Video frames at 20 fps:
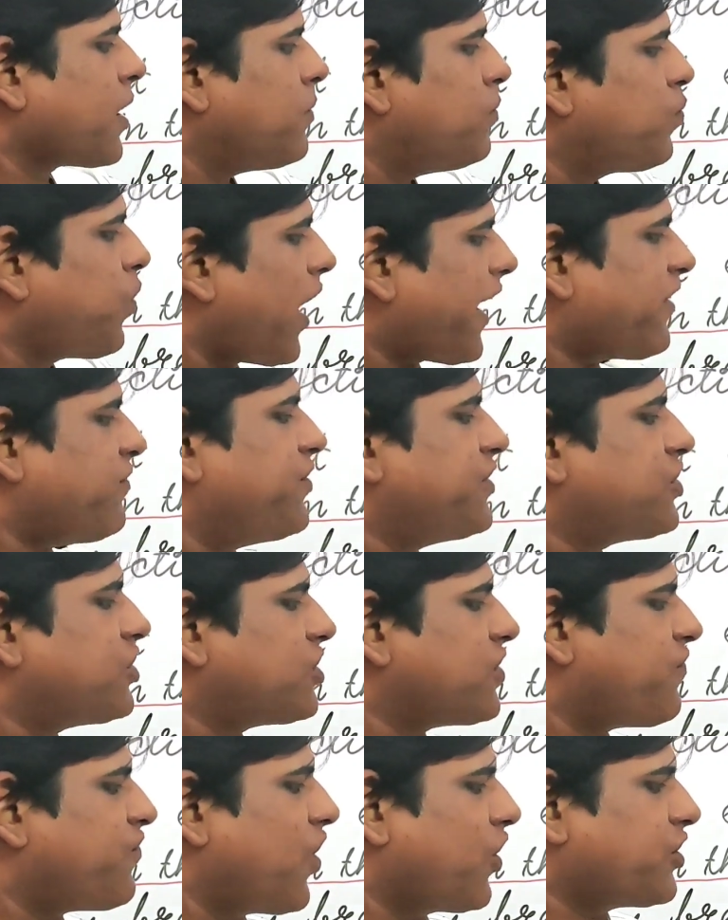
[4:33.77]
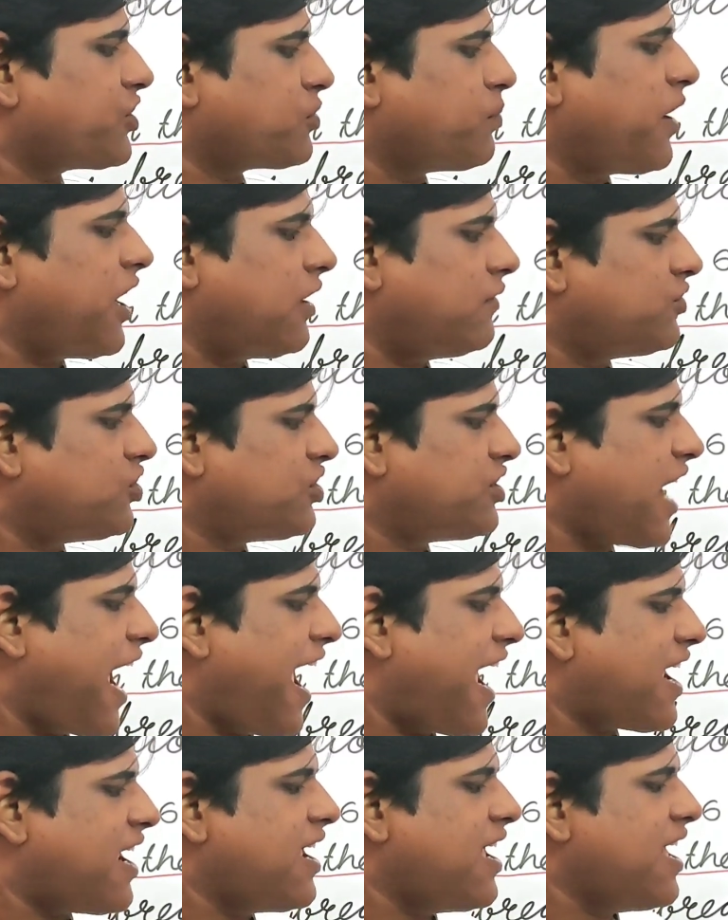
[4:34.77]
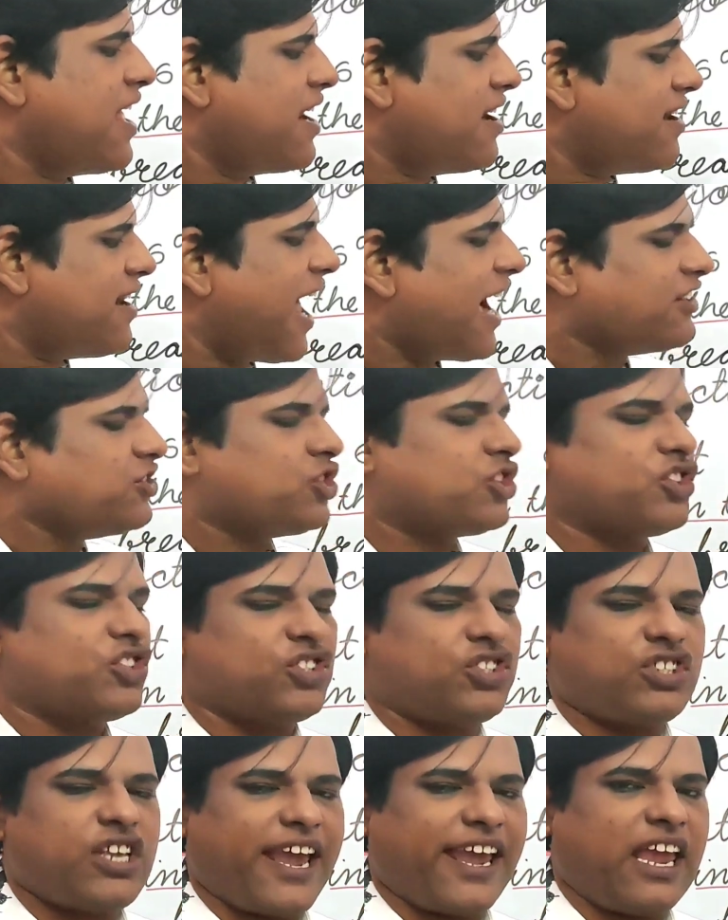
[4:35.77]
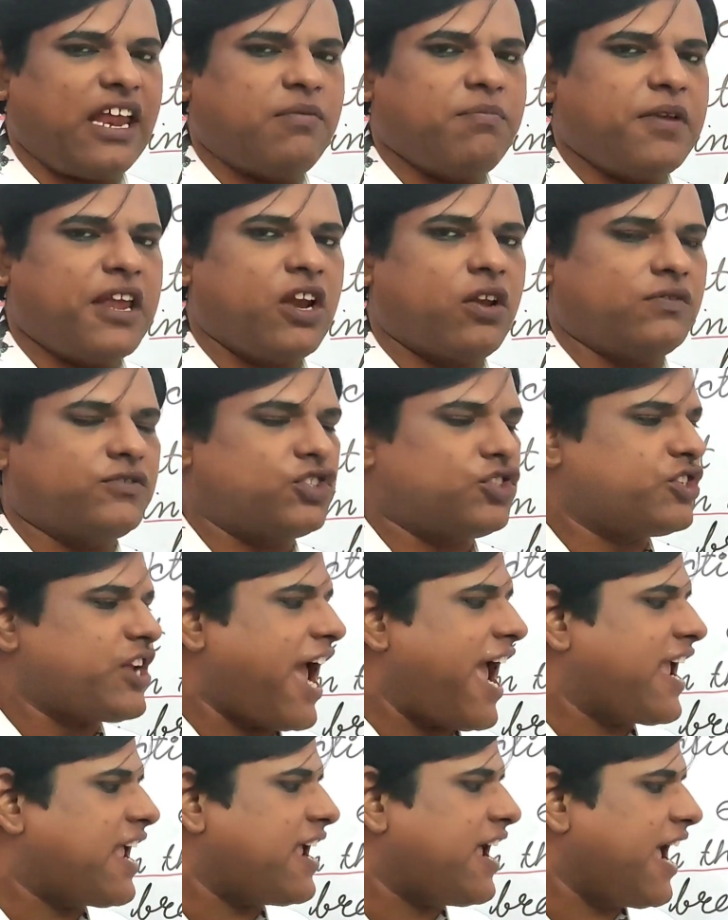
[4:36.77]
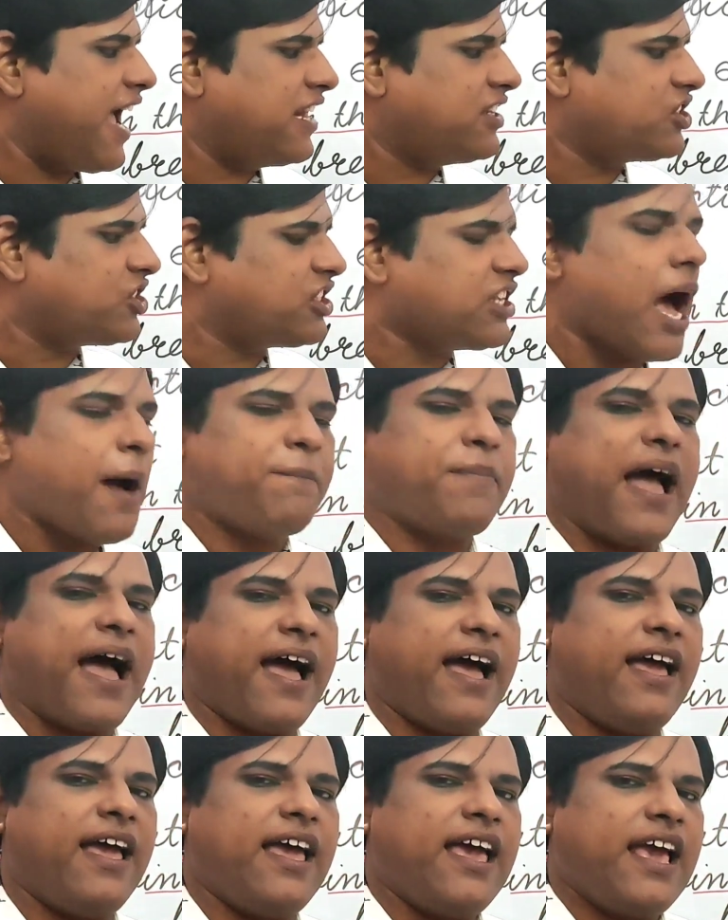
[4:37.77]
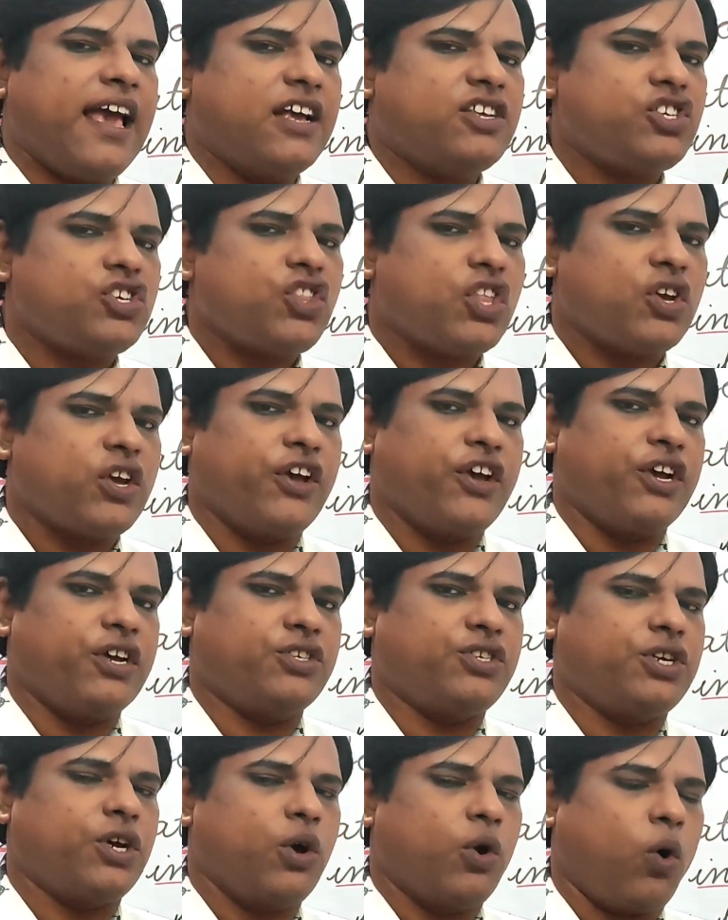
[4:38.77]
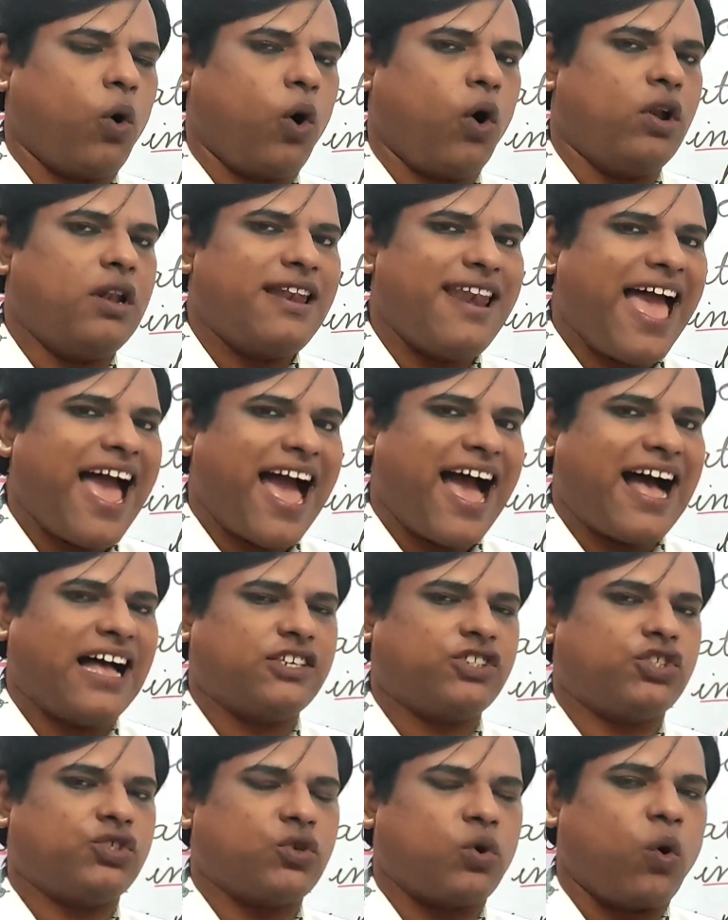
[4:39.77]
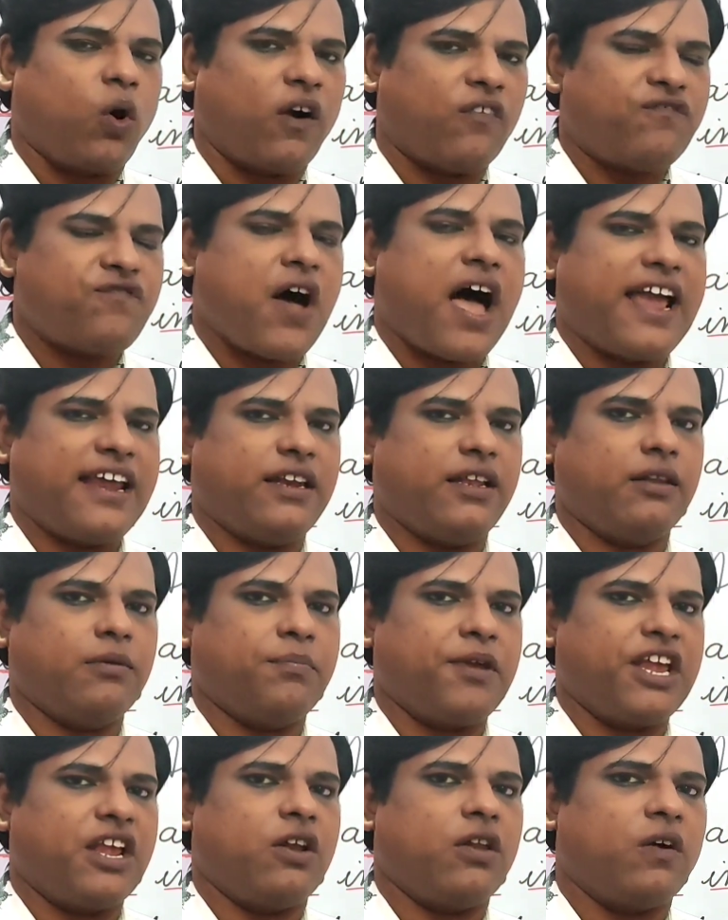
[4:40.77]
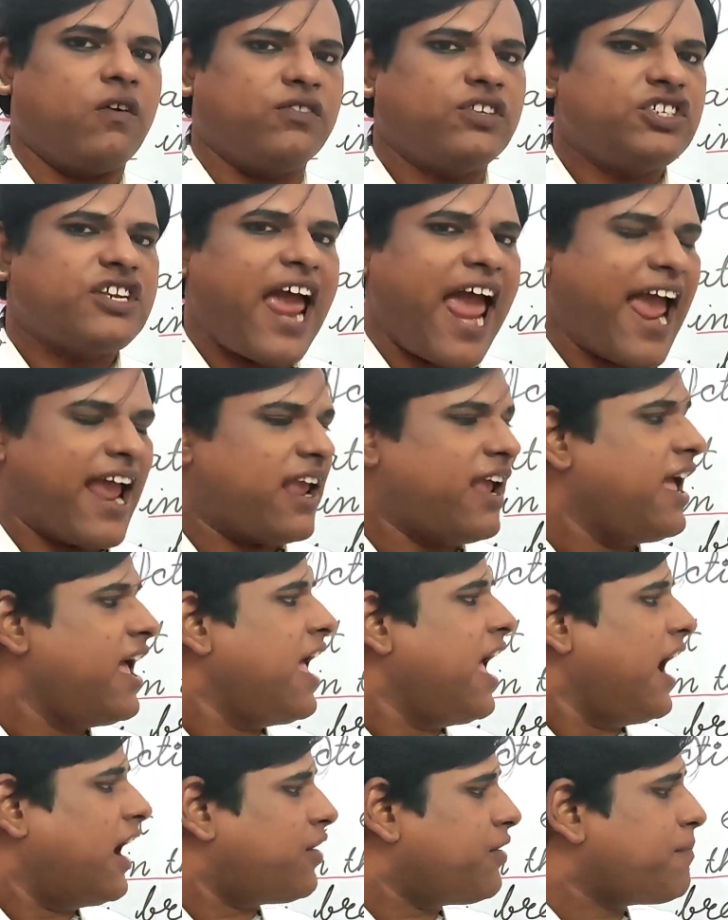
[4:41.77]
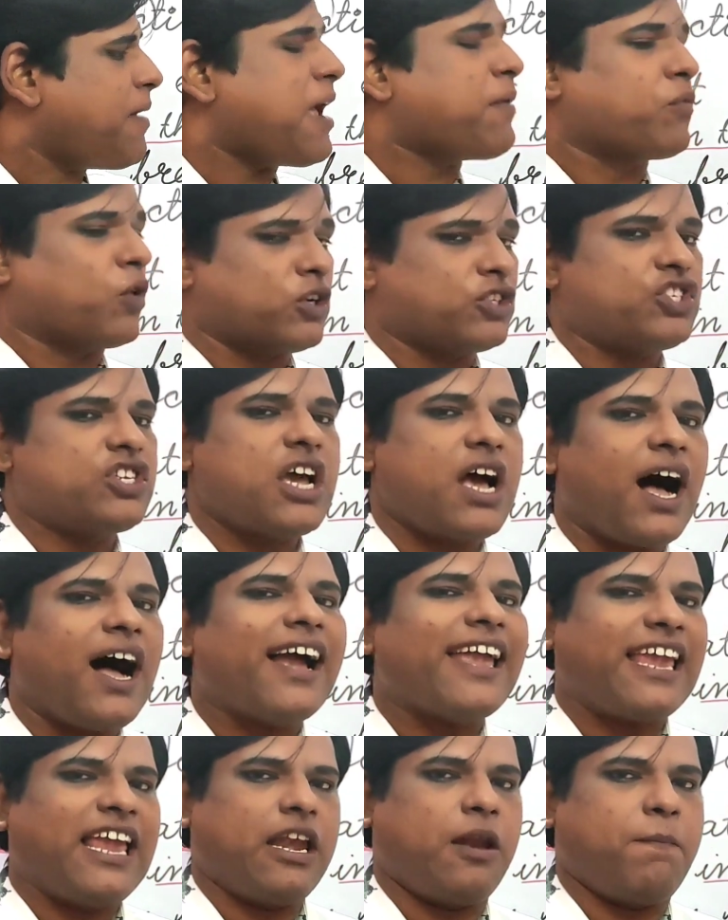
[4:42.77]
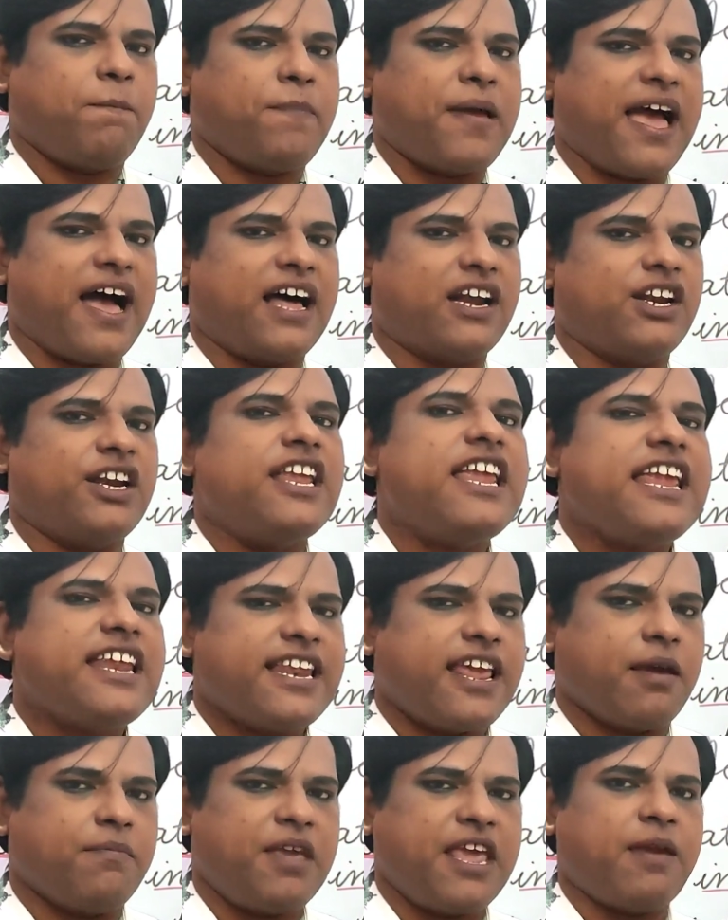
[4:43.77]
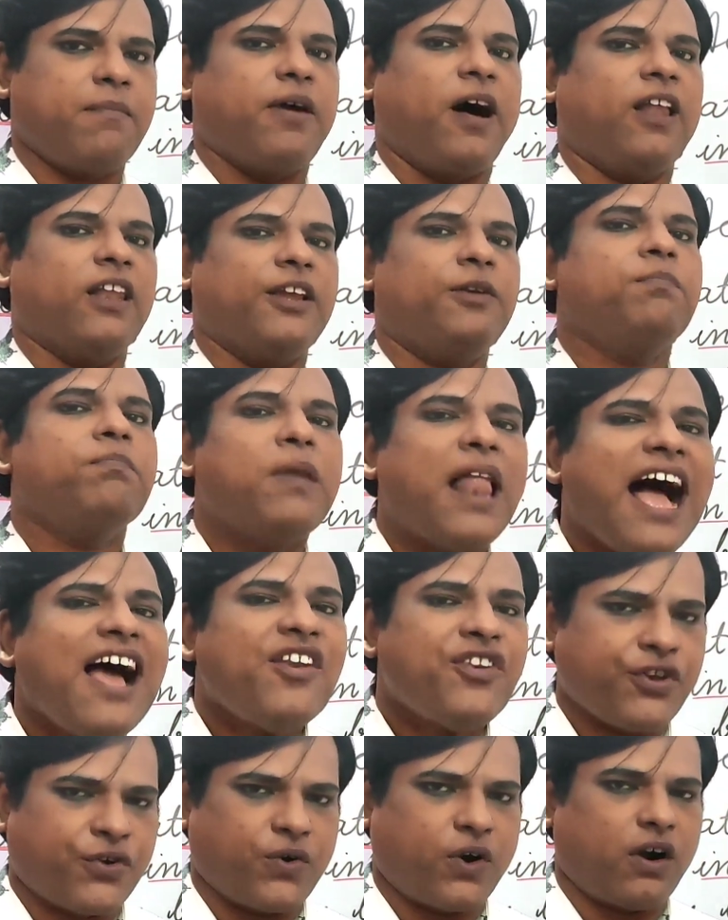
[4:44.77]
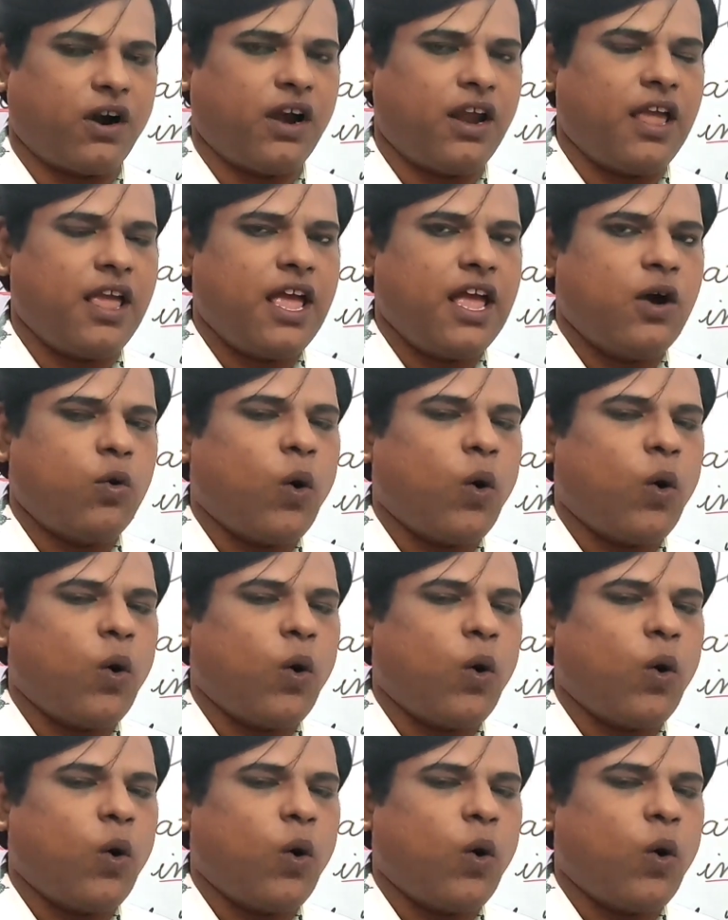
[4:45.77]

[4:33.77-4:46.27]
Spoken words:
Breakfast is the first meal of the day, lunch is the second meal of the day, and supper is the third or last or final meal of the day. And remember, talking about an idiom, Himalayan blunder.